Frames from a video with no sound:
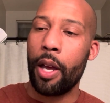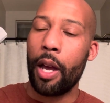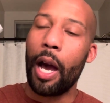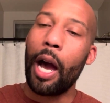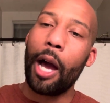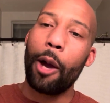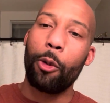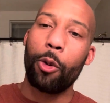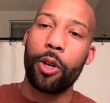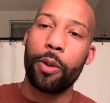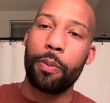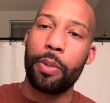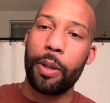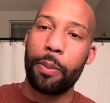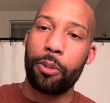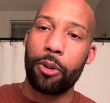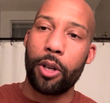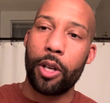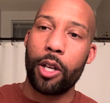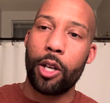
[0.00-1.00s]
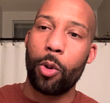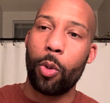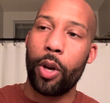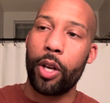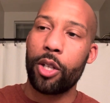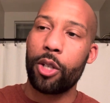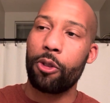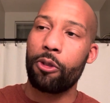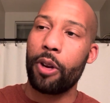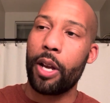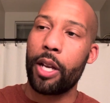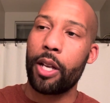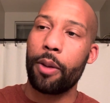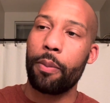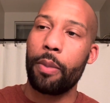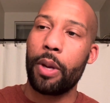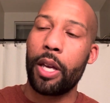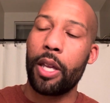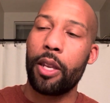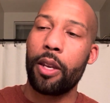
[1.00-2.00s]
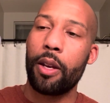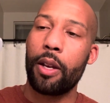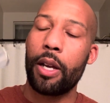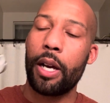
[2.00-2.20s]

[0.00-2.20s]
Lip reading: I would be pretty quick to recommend